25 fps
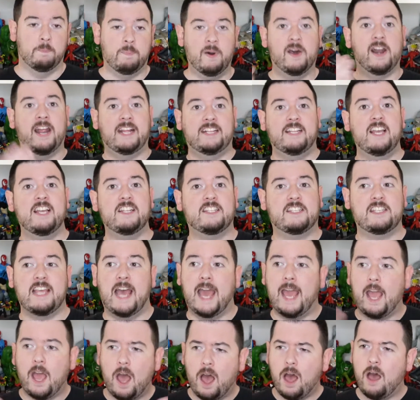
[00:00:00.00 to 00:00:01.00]
But I did
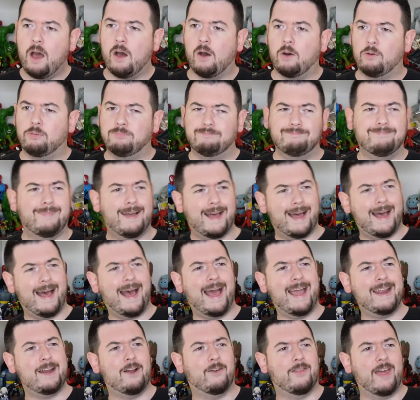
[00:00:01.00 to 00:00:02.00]
say, oh,
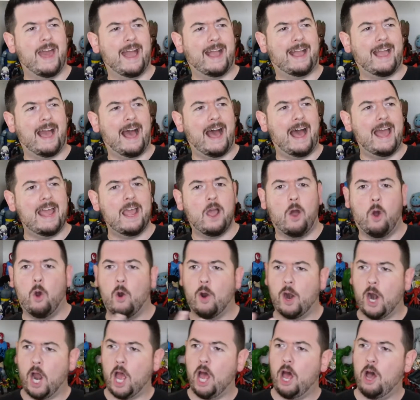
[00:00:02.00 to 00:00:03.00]
I know that guy.
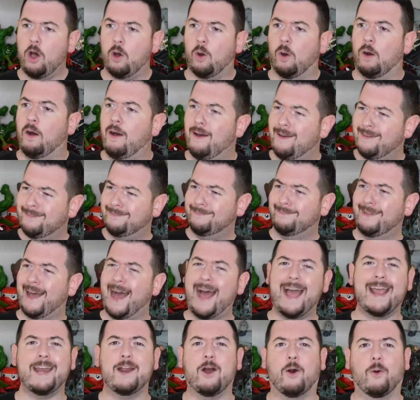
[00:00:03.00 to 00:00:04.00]
Or, oh,
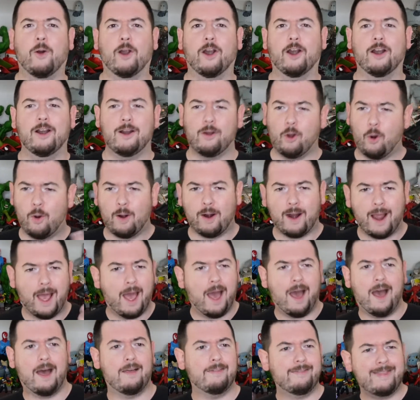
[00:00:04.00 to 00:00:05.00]
I know her. Or,
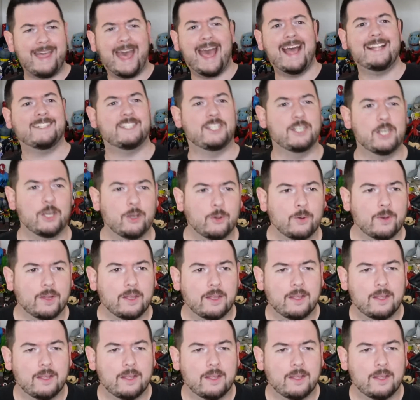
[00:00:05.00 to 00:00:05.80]
that dude.